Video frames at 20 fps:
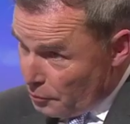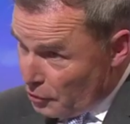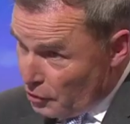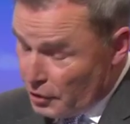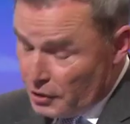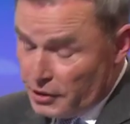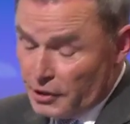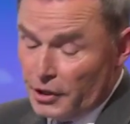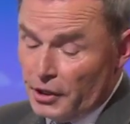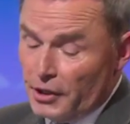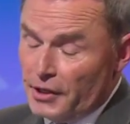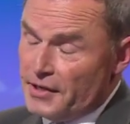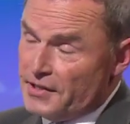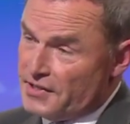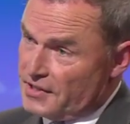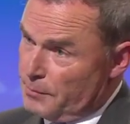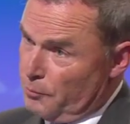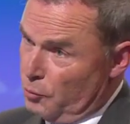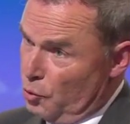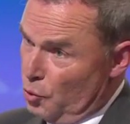burqa is
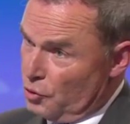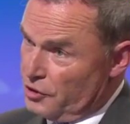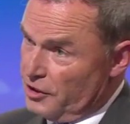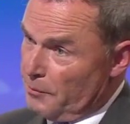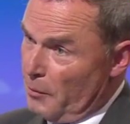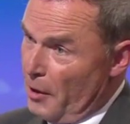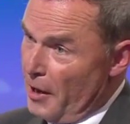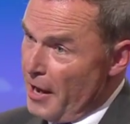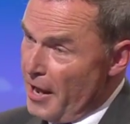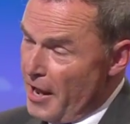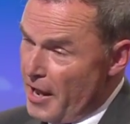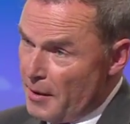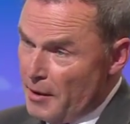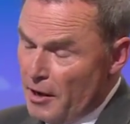supported by